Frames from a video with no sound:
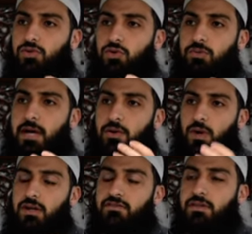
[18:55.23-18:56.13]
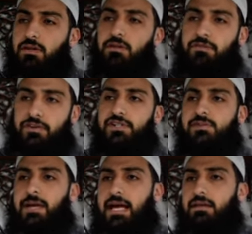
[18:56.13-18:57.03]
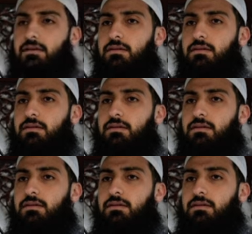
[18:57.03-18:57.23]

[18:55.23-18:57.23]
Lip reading: two men, one of the first man,